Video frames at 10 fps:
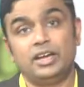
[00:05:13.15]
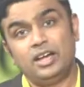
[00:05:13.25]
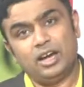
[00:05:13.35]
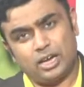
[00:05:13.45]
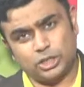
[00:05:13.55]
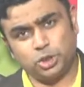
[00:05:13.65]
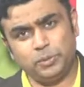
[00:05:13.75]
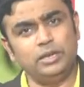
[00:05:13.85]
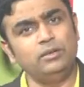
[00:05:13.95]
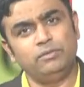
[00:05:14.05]

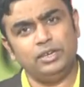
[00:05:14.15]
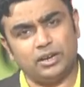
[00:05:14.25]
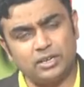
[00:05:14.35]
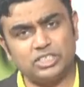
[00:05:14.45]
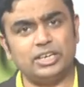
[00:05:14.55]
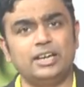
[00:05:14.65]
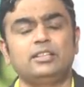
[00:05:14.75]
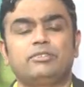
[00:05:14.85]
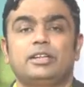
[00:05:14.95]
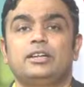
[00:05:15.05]
Ashwin, we understand
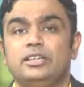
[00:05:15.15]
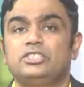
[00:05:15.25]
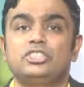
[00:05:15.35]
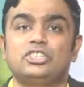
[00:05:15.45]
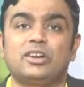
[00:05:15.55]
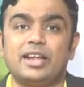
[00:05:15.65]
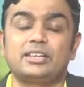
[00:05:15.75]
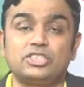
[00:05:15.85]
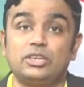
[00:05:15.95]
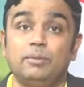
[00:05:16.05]
the fact that yes, it's a rare
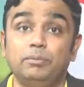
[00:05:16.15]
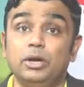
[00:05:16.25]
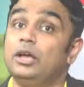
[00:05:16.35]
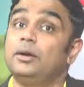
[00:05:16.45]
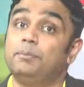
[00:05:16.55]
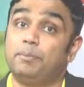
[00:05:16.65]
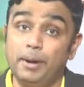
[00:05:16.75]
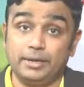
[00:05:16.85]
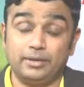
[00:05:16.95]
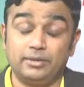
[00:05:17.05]
slump,
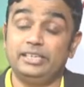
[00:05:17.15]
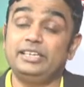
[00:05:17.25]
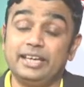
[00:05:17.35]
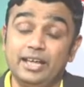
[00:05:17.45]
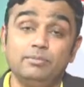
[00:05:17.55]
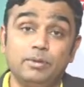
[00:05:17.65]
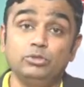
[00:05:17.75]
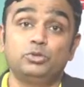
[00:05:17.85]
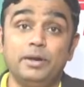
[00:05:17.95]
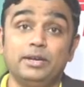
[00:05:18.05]
but he can
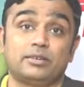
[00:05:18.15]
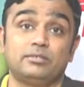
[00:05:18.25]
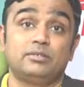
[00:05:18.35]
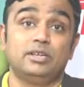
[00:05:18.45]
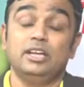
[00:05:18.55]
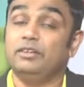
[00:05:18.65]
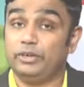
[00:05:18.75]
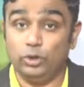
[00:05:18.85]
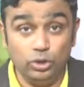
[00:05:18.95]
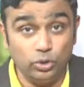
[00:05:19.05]
bounce back. We
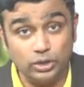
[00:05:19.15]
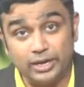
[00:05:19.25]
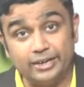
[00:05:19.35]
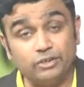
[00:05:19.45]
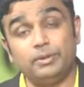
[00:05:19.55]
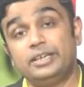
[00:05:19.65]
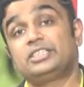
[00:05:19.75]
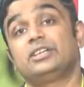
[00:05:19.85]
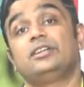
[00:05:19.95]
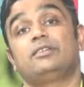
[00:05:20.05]
don't know the kind of
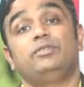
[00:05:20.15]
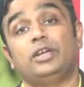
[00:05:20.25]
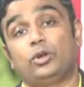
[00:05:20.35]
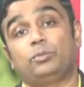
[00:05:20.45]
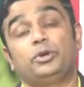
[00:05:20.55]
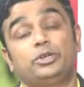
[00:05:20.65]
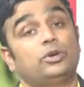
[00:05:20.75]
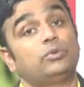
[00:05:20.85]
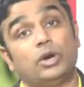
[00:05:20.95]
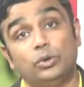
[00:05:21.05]
mindset that we all pointed
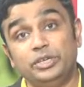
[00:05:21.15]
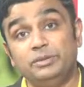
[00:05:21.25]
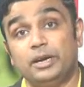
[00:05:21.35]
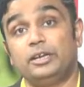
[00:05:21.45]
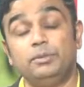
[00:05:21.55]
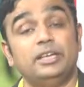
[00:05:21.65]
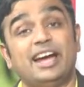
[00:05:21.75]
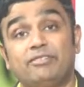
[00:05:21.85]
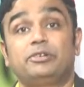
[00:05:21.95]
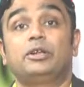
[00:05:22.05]
out, how he might be
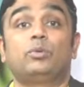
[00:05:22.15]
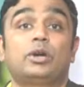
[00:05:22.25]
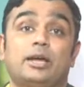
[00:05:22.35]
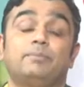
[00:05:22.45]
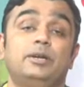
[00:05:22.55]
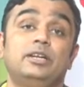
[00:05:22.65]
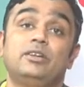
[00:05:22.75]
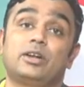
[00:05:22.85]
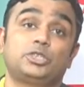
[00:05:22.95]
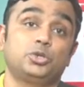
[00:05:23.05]
after what happened in
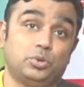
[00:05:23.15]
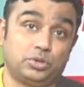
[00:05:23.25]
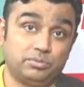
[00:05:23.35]
Rajkot.